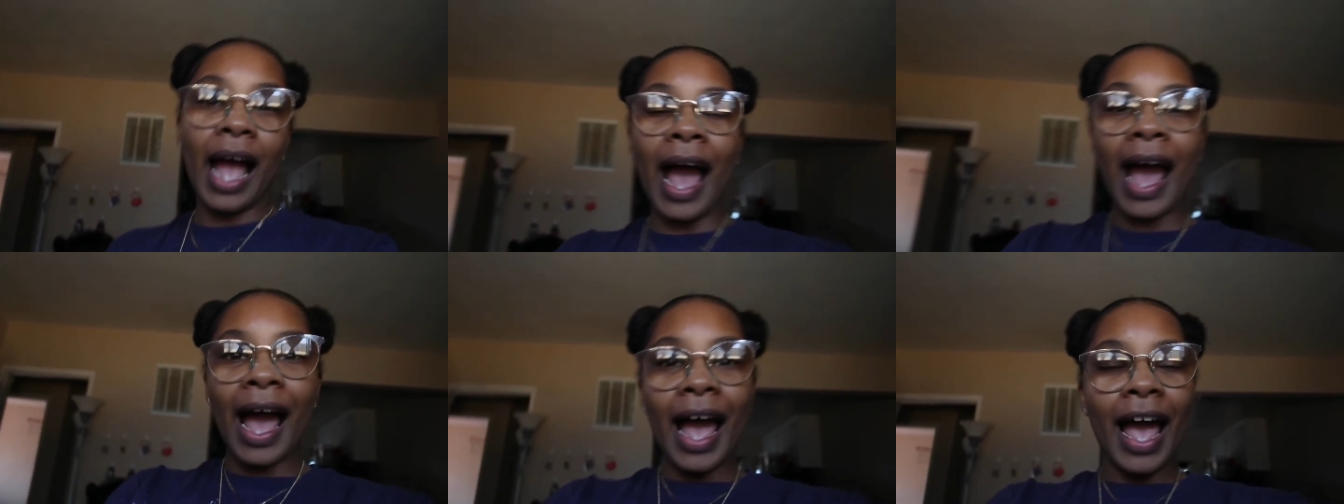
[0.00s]

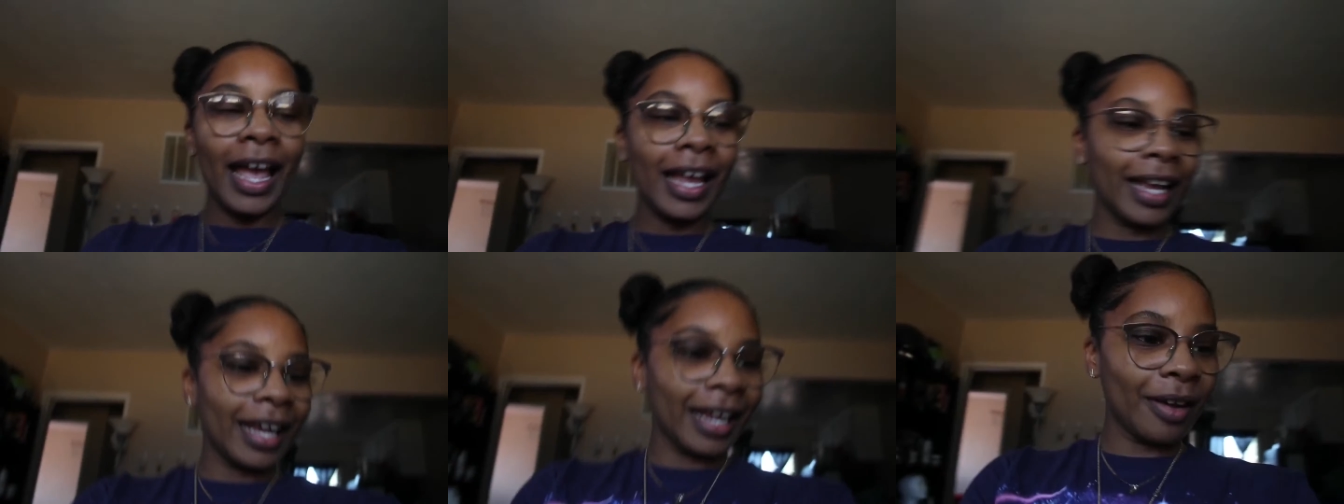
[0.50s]

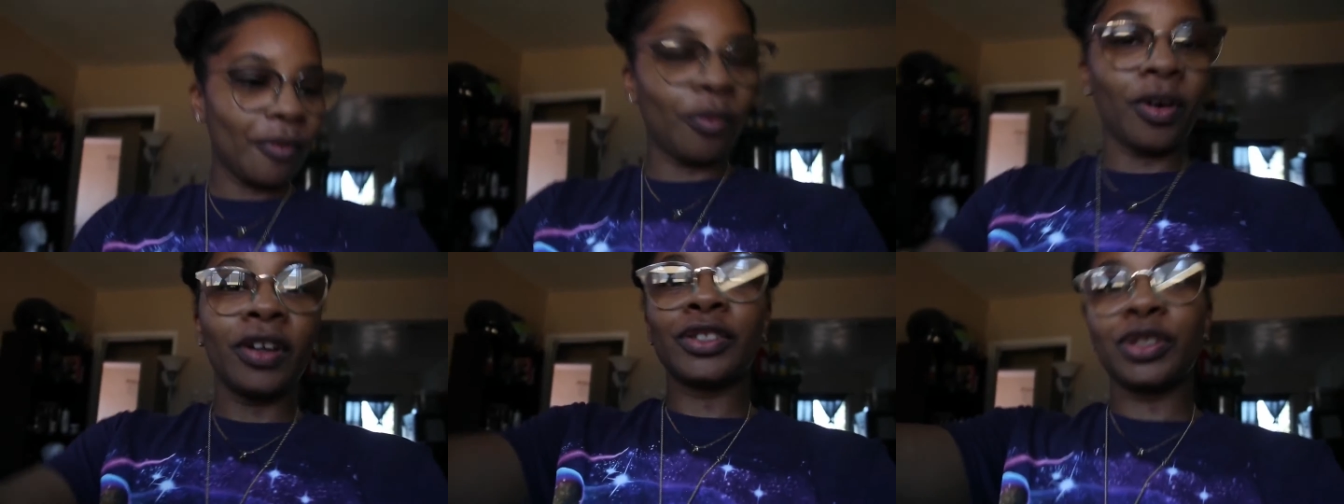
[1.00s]
I
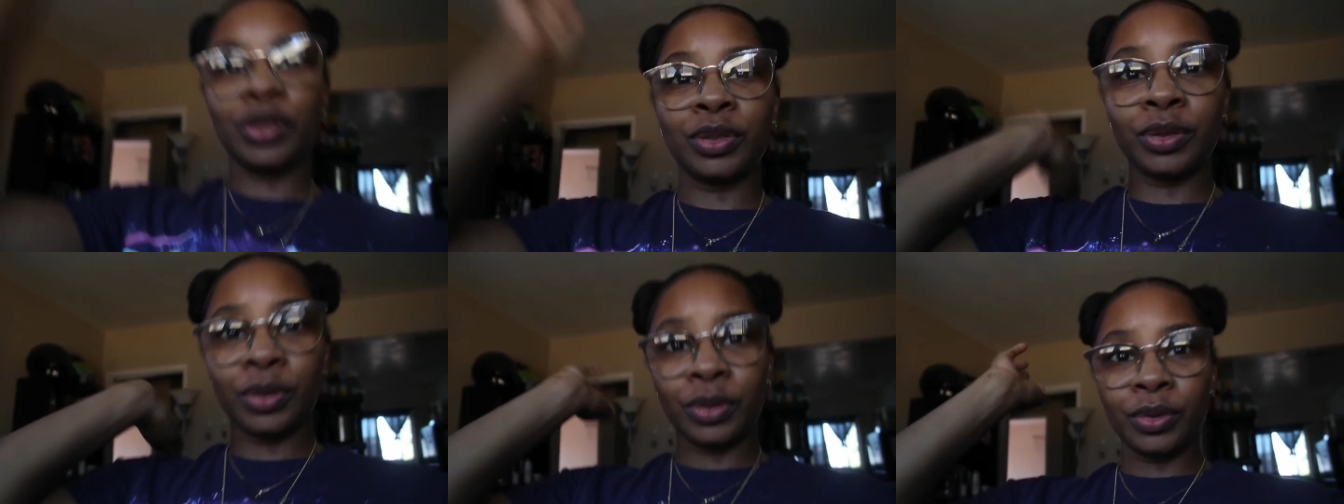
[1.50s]
want
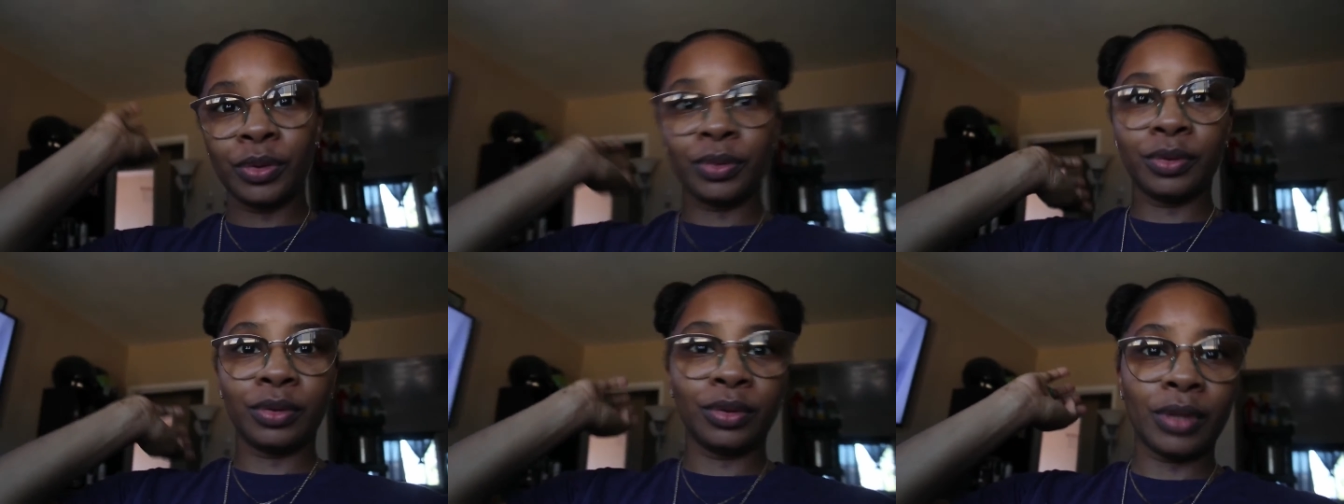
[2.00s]

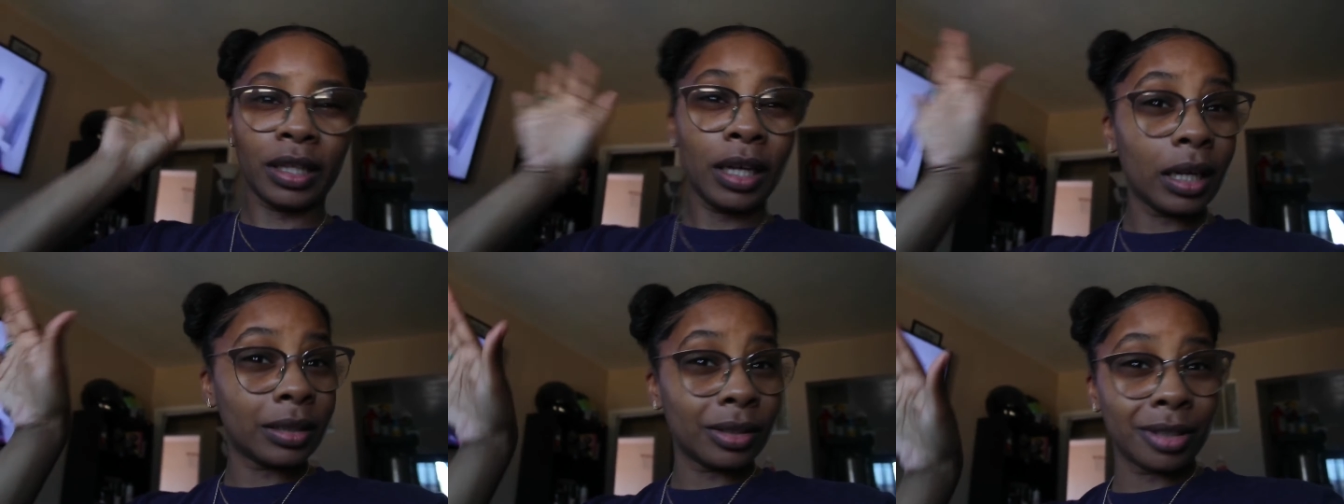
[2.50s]
to, I
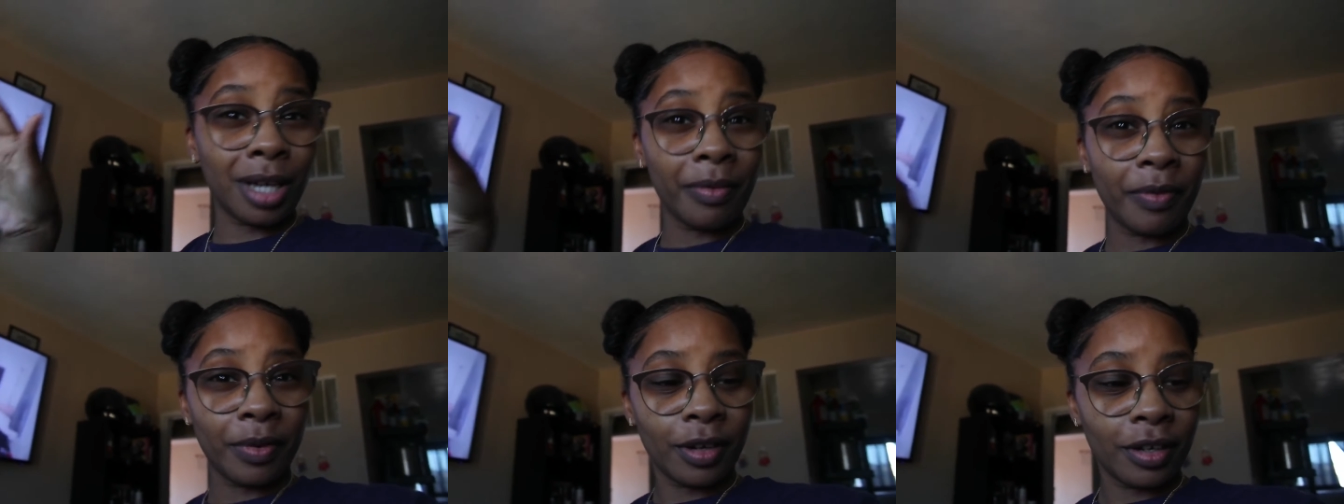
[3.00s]
think I told y'all
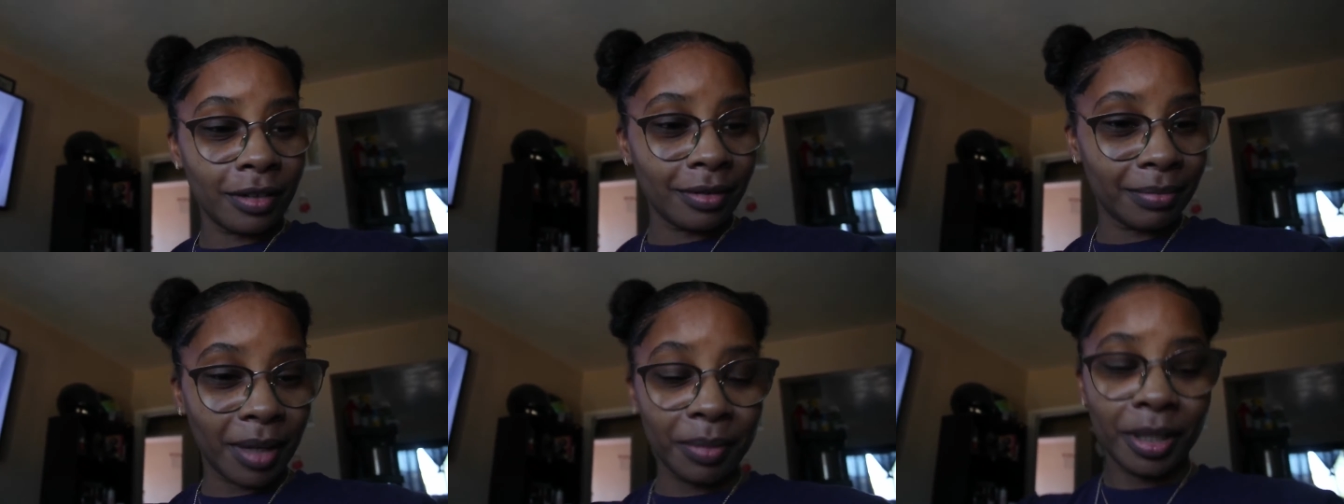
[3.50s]
before,
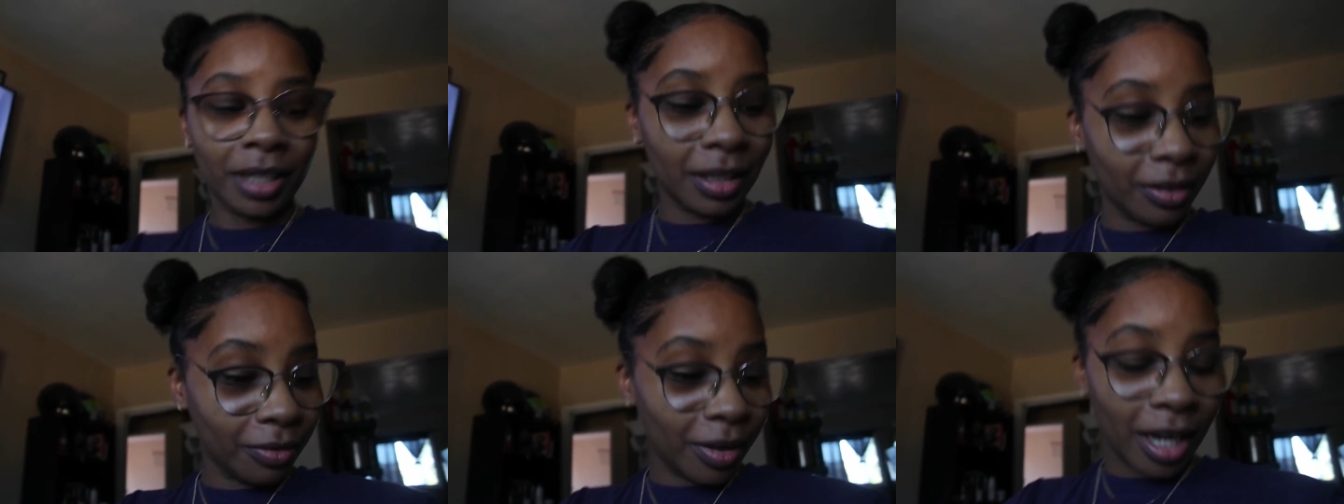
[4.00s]
maybe
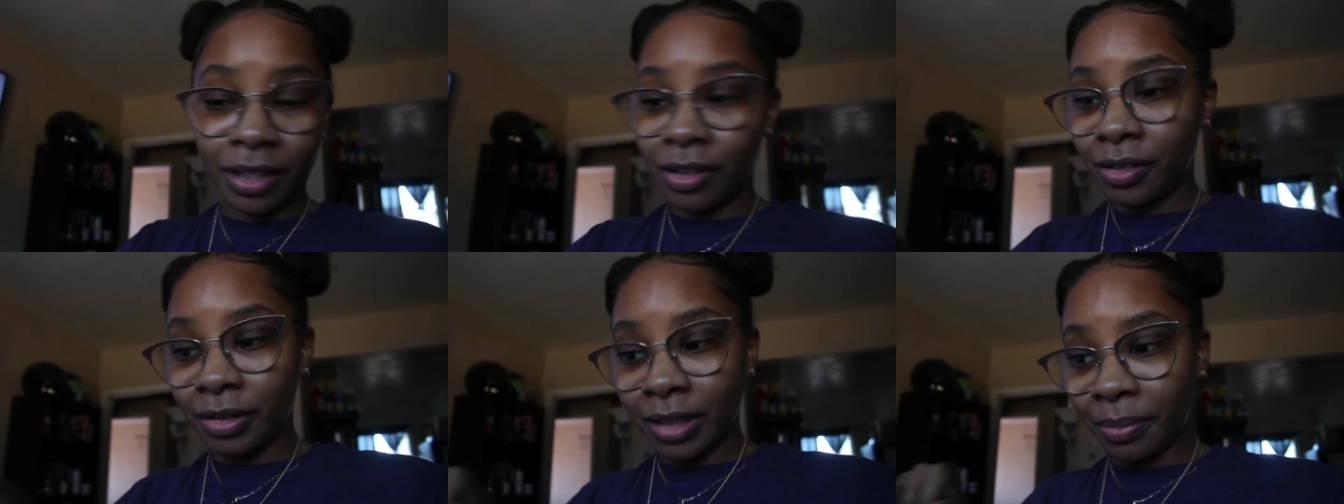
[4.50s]
in a while
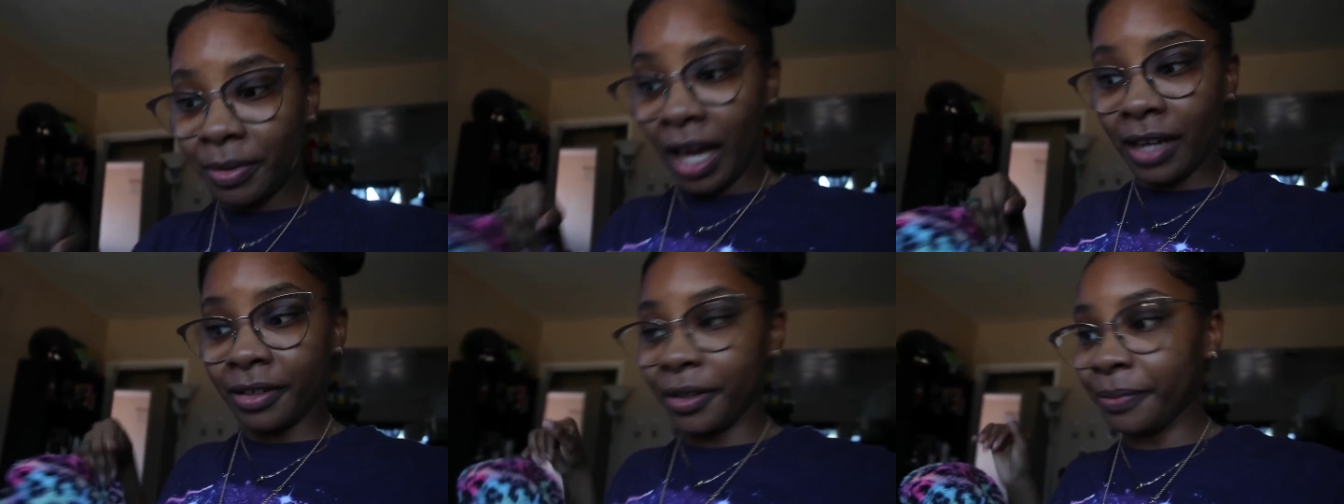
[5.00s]
ago or something,
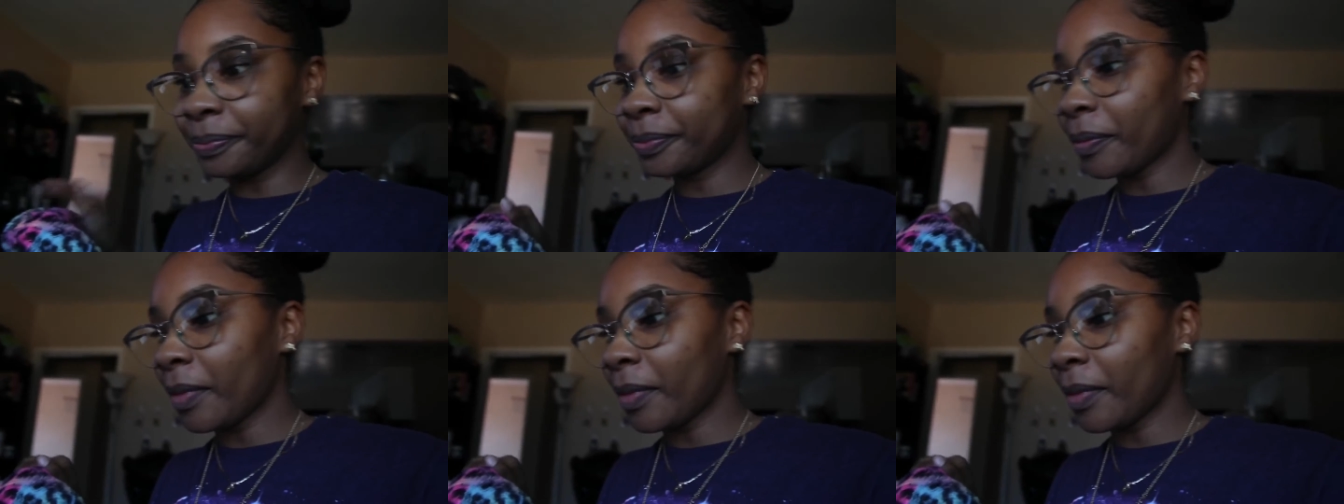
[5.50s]
I don't know.